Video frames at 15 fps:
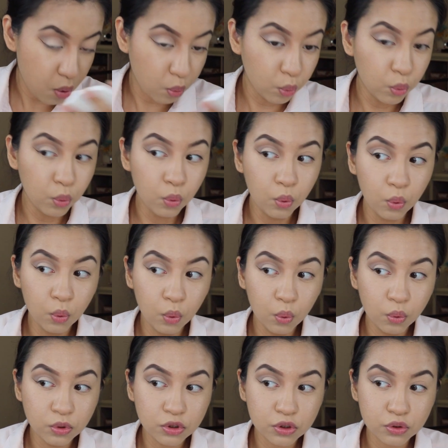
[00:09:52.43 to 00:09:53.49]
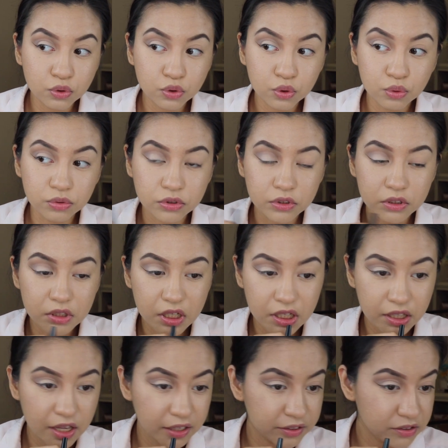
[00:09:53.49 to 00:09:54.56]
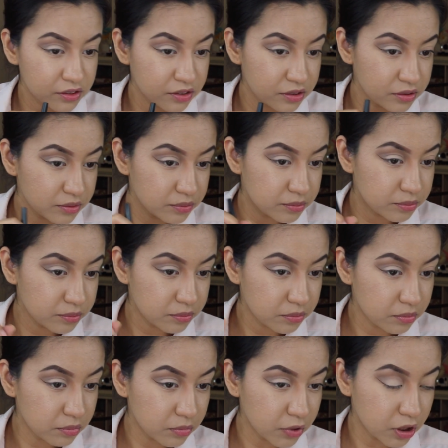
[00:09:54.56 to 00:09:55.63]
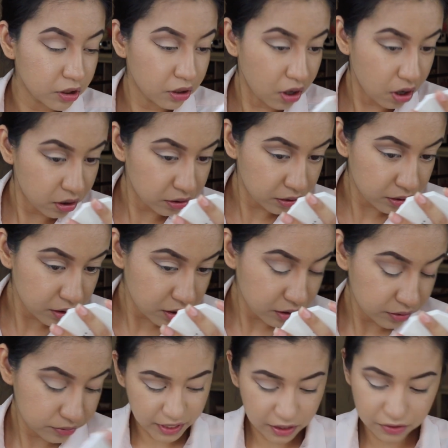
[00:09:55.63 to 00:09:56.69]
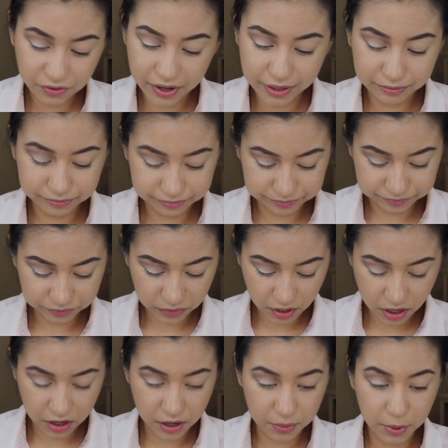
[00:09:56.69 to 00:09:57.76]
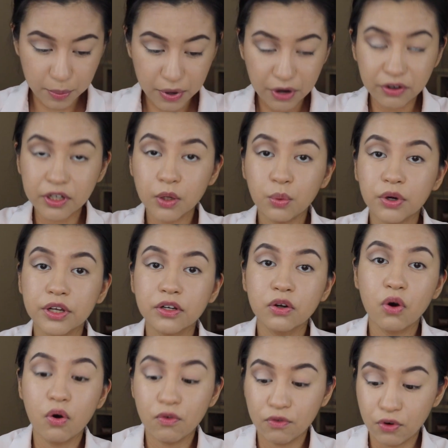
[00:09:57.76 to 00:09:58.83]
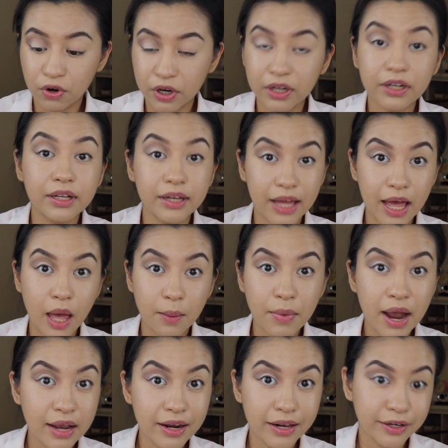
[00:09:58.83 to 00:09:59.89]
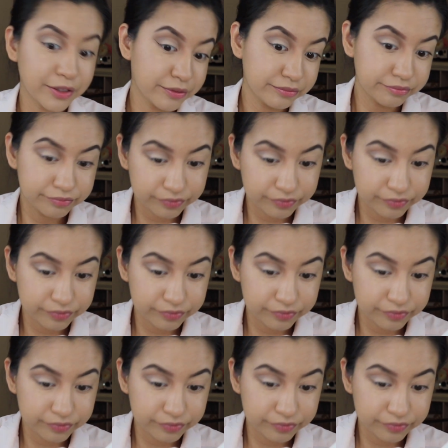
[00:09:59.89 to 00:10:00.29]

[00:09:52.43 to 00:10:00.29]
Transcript: Ooh, shoot, that's long. It's fine. Apparently we're gonna go for a glam eyeliner.